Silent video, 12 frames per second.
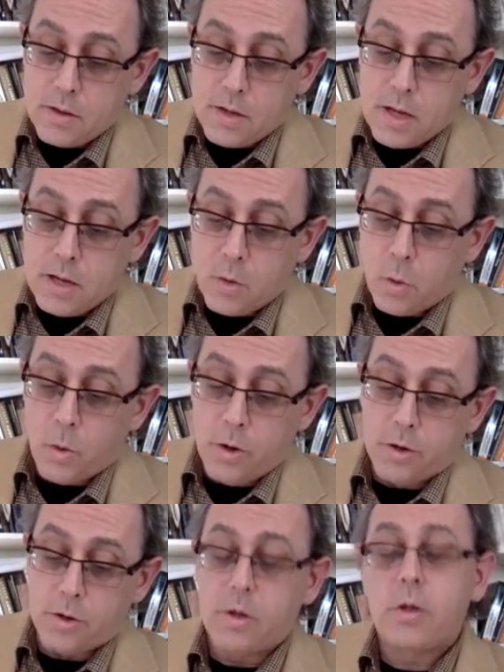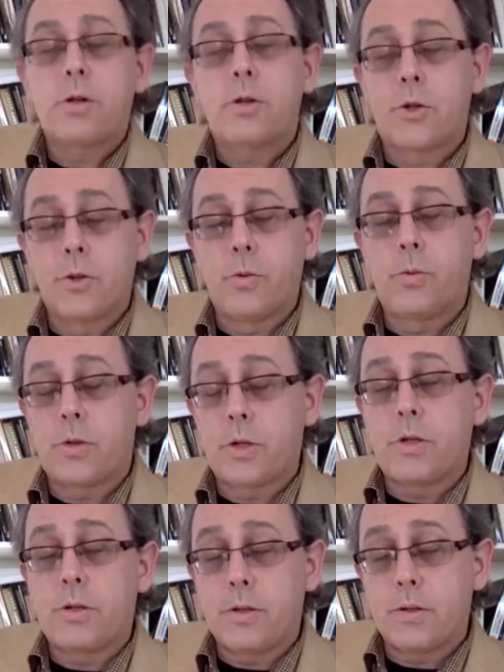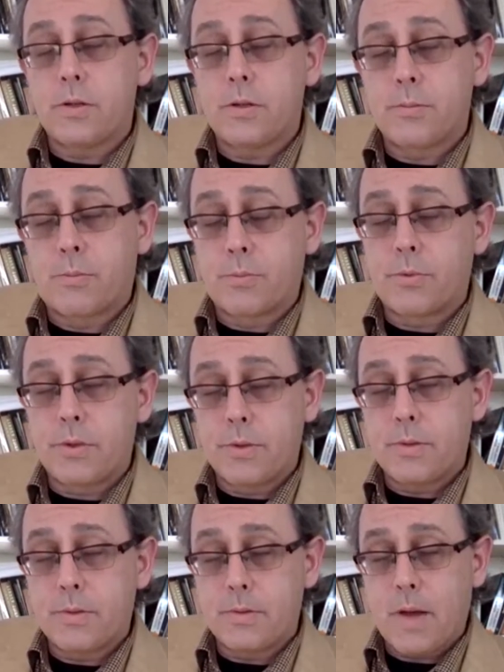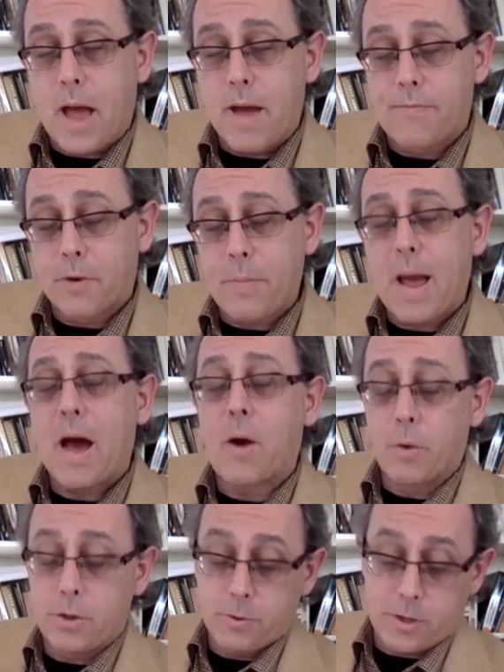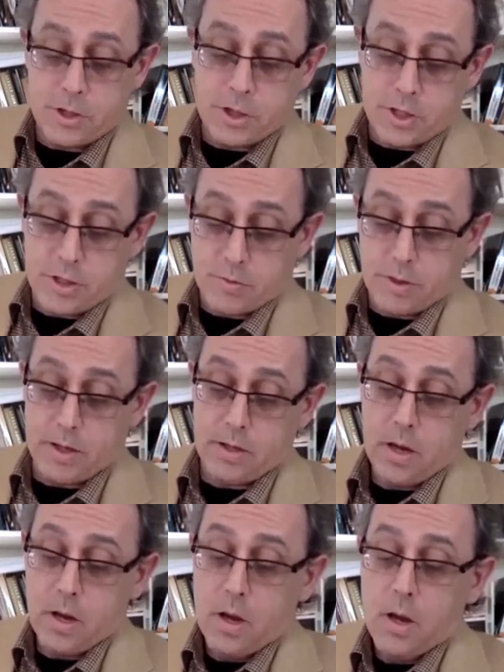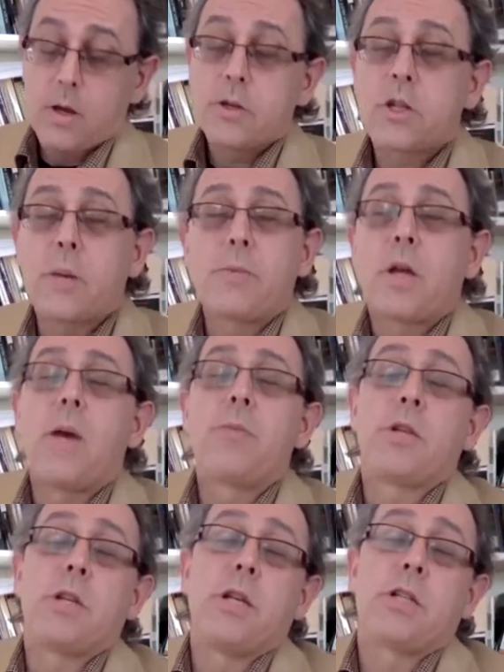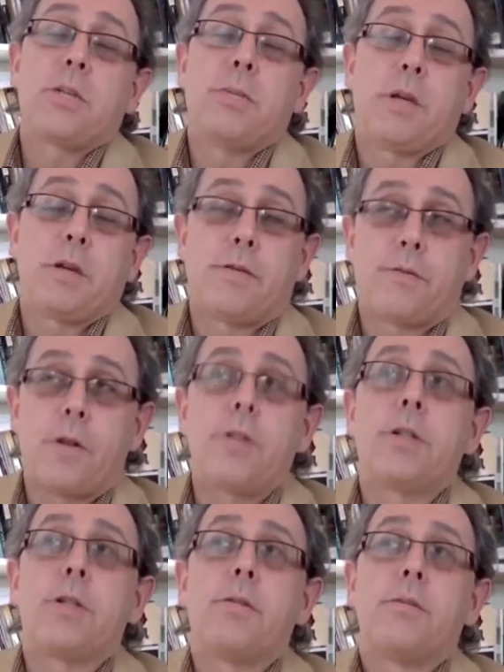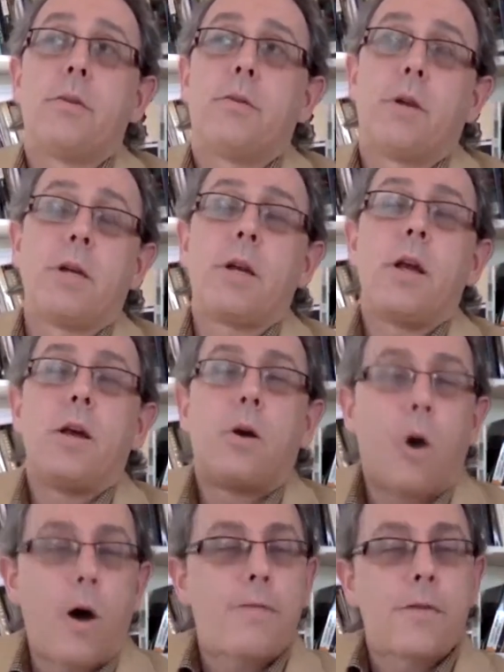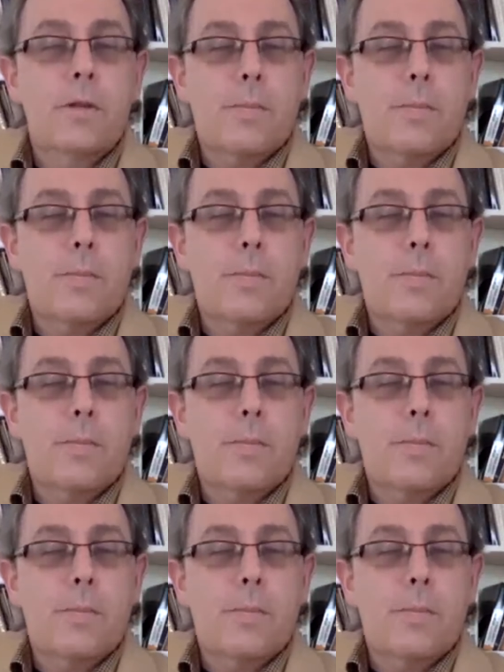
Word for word: in order to have for power to disintegrate, sometimes it needs to be confronted, right? Often the